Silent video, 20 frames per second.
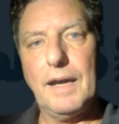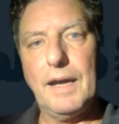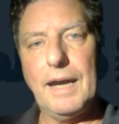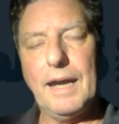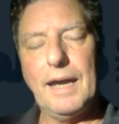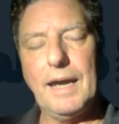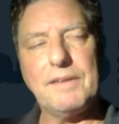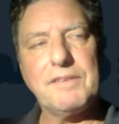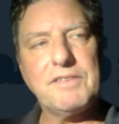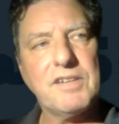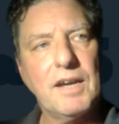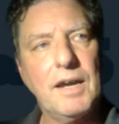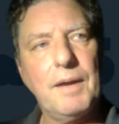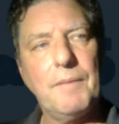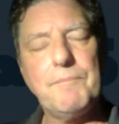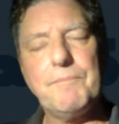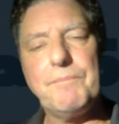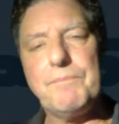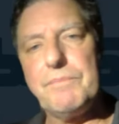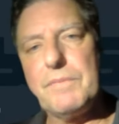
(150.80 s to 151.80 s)
And
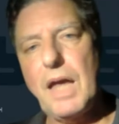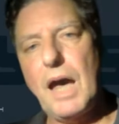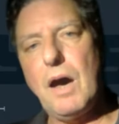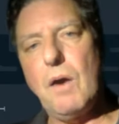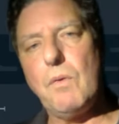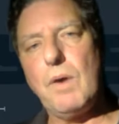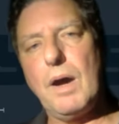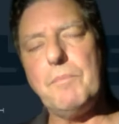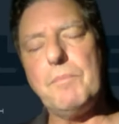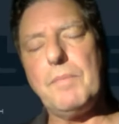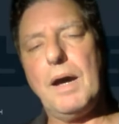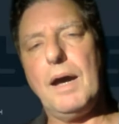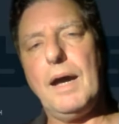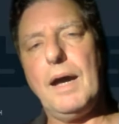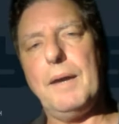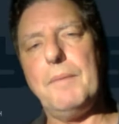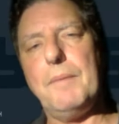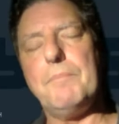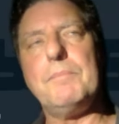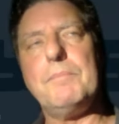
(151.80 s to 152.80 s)
now
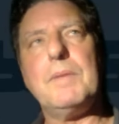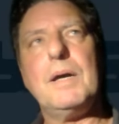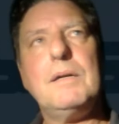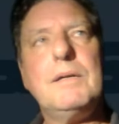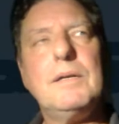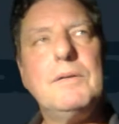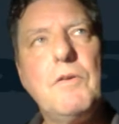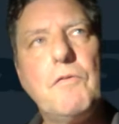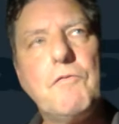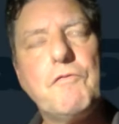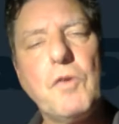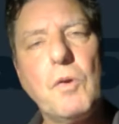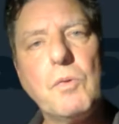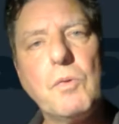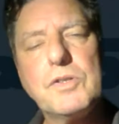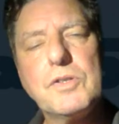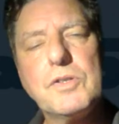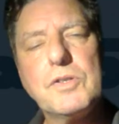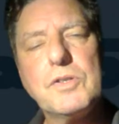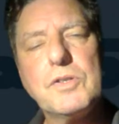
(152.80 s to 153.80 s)
I'm
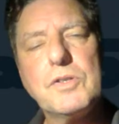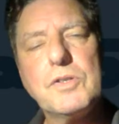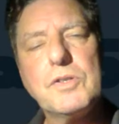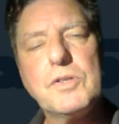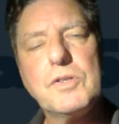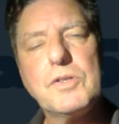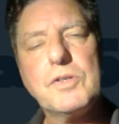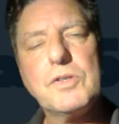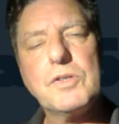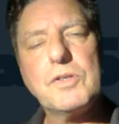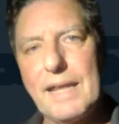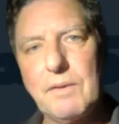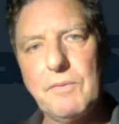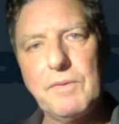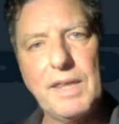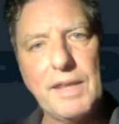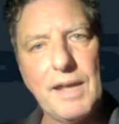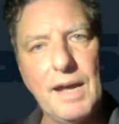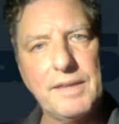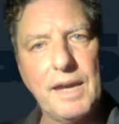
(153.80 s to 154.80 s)
focusing together
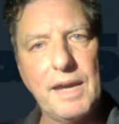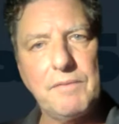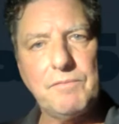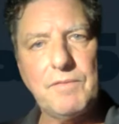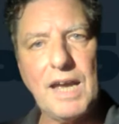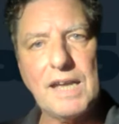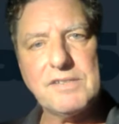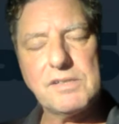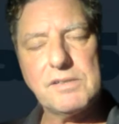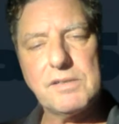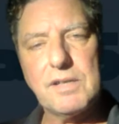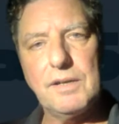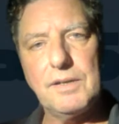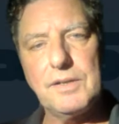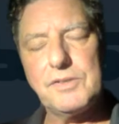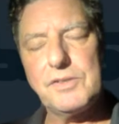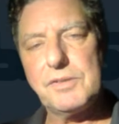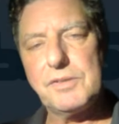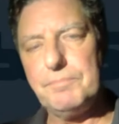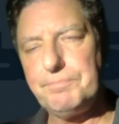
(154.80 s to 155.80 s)
with other
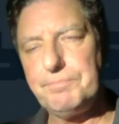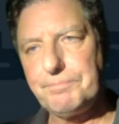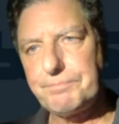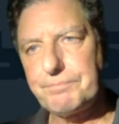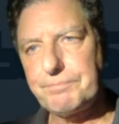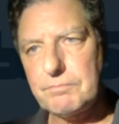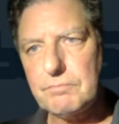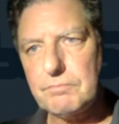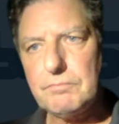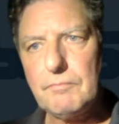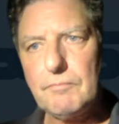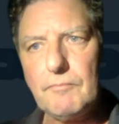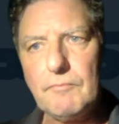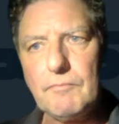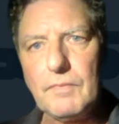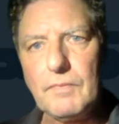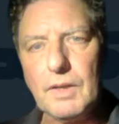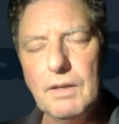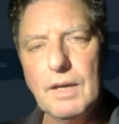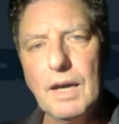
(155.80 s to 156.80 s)
investors
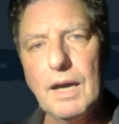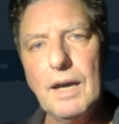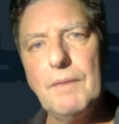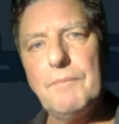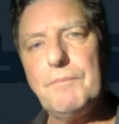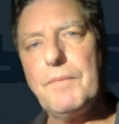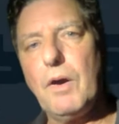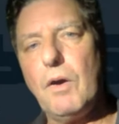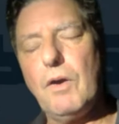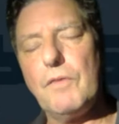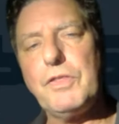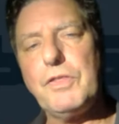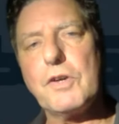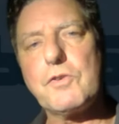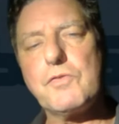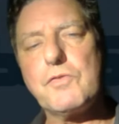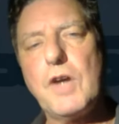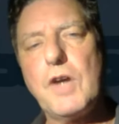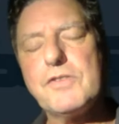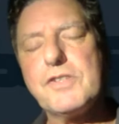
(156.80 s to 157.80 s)
on the
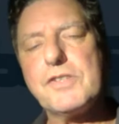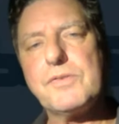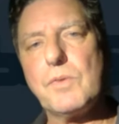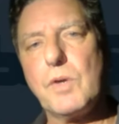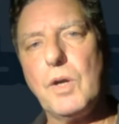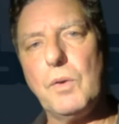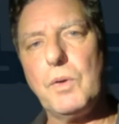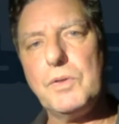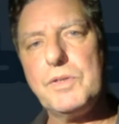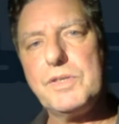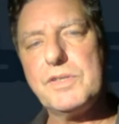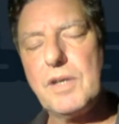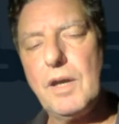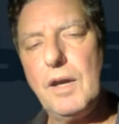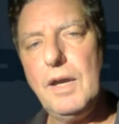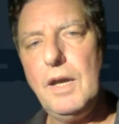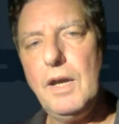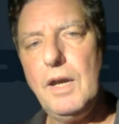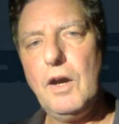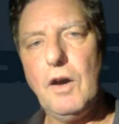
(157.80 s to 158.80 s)
crossroads
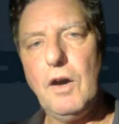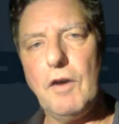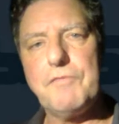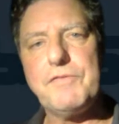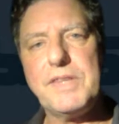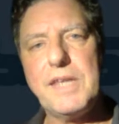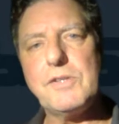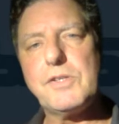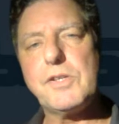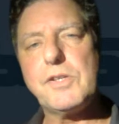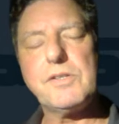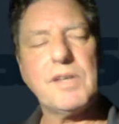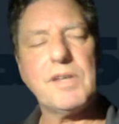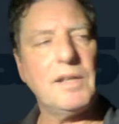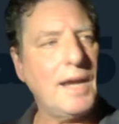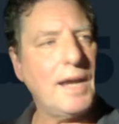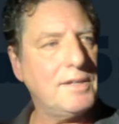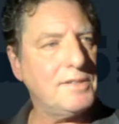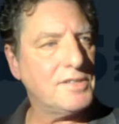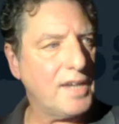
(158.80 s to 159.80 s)
of
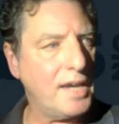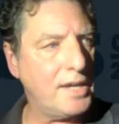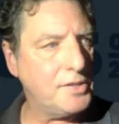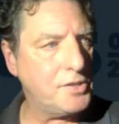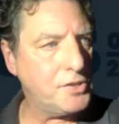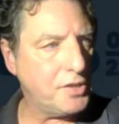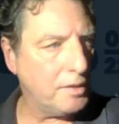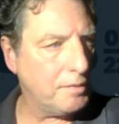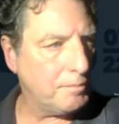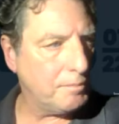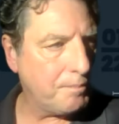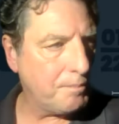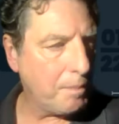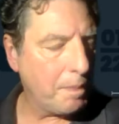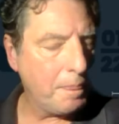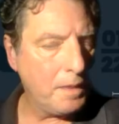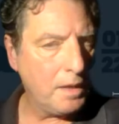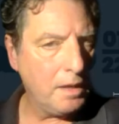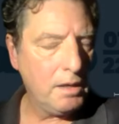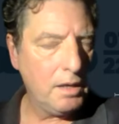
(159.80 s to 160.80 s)
digitalization
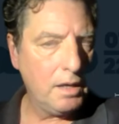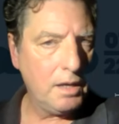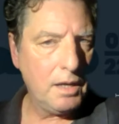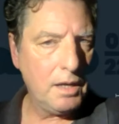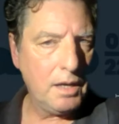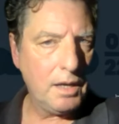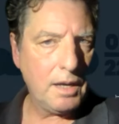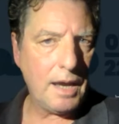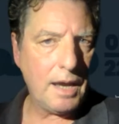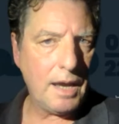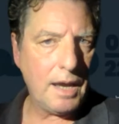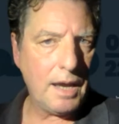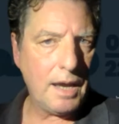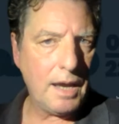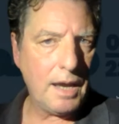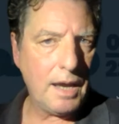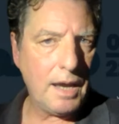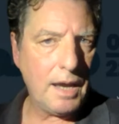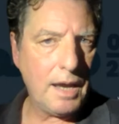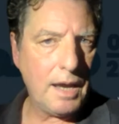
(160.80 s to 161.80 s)

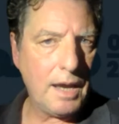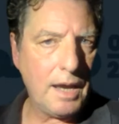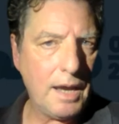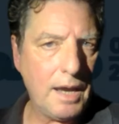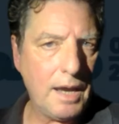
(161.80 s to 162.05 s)
and